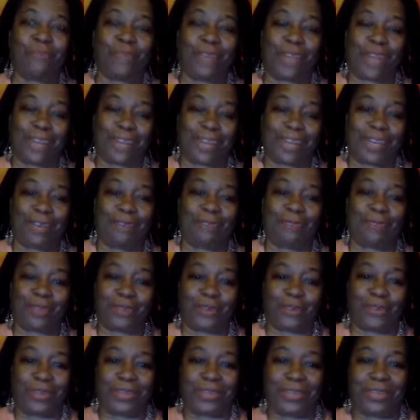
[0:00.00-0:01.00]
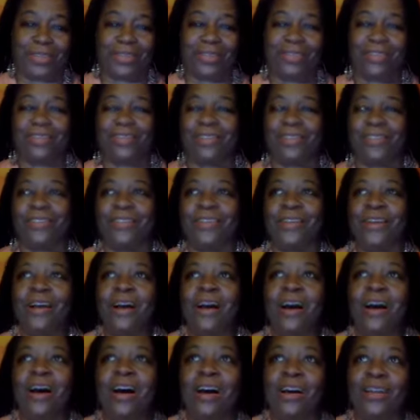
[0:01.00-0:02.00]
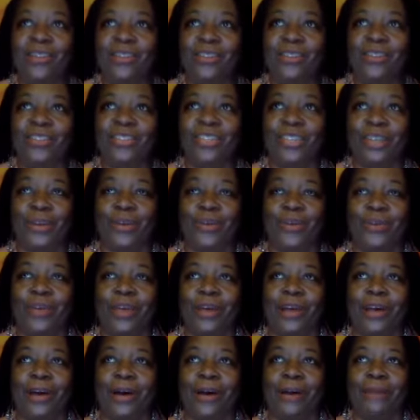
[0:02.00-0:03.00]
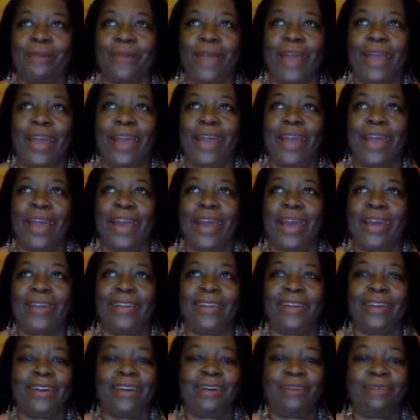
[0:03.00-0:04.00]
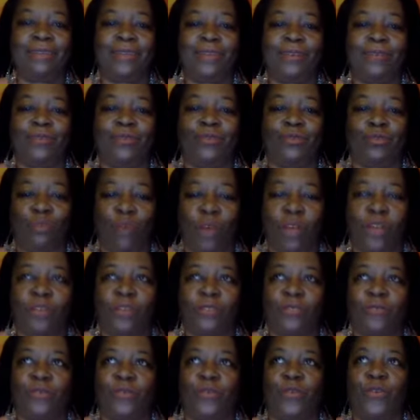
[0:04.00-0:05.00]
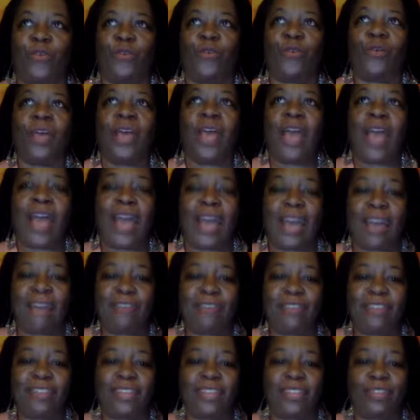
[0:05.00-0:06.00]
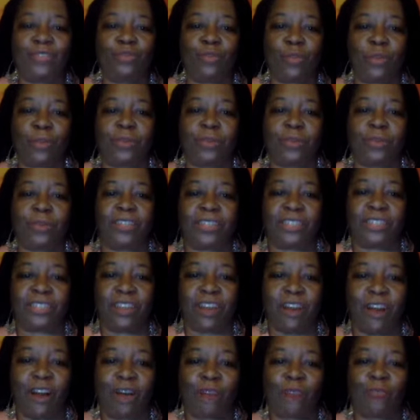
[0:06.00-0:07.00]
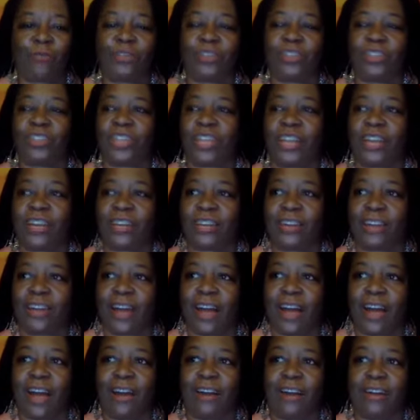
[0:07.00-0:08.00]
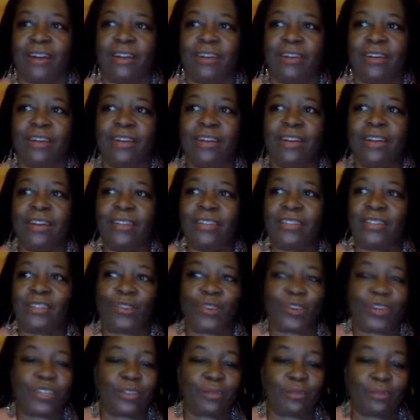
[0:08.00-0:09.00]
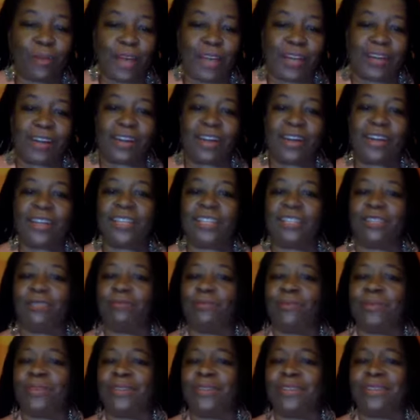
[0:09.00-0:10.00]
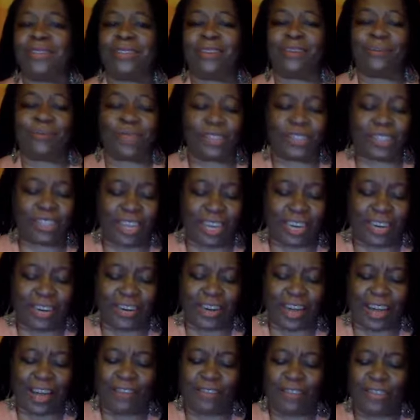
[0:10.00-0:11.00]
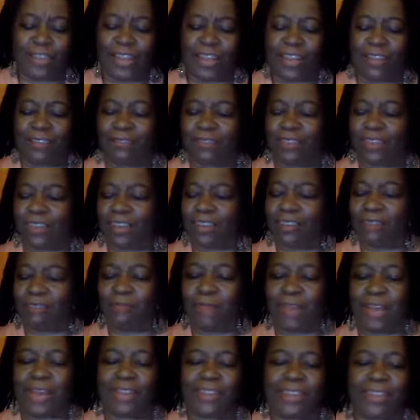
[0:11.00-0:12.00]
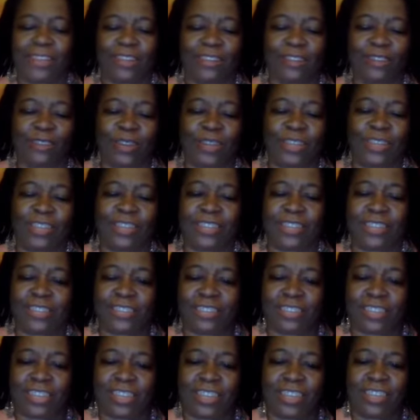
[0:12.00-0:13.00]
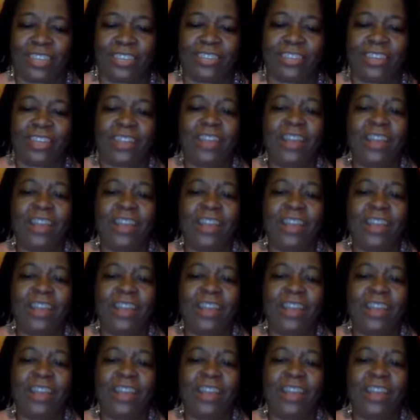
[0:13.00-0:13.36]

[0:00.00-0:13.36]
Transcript: but I kept doing it until others showed up. And um, it was wonderful having these women to talk. We shared our stories about our husband. We shared how they um, made their transition.